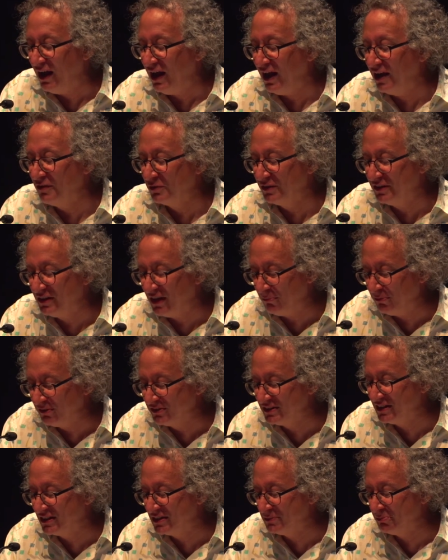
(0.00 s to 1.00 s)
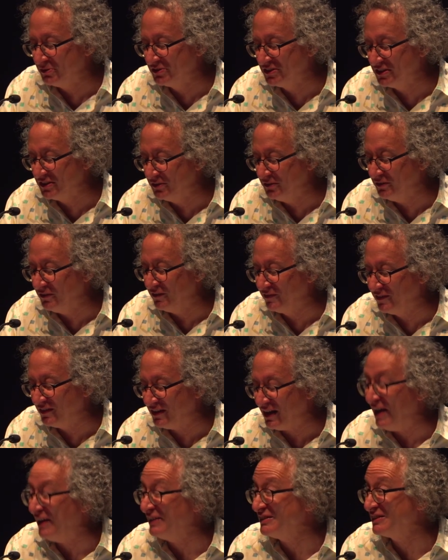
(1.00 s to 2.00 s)
and redoubles his pursuit of the
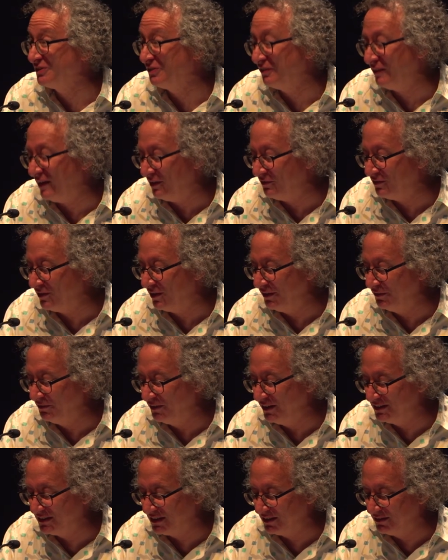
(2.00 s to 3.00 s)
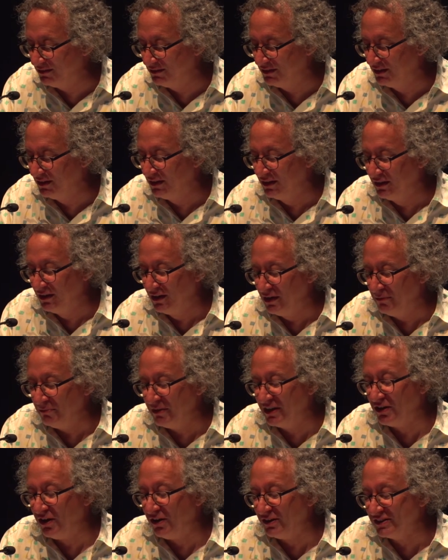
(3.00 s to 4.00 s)
task for that very reason
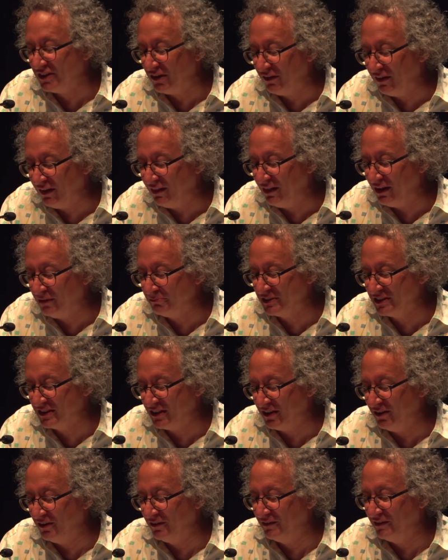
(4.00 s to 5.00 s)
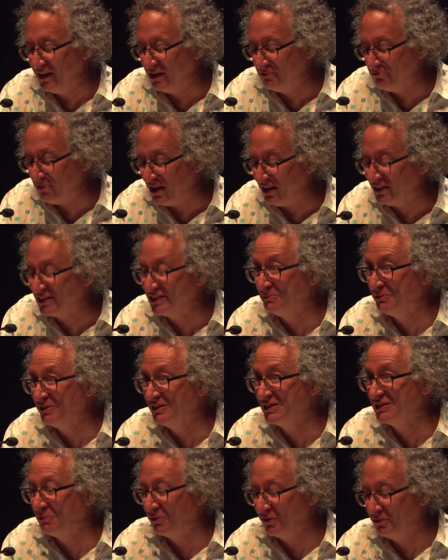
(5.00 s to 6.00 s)
because only the absurd, the impossible
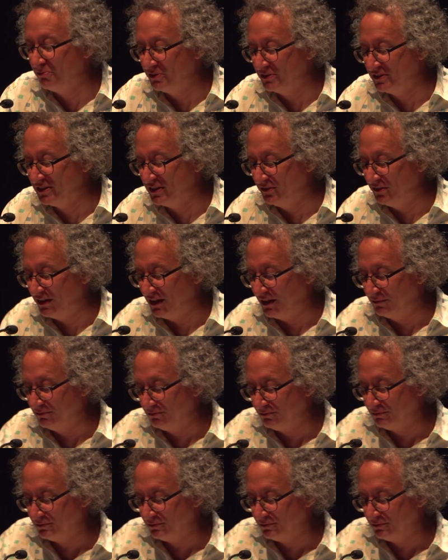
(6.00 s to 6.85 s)
is worth pursuing.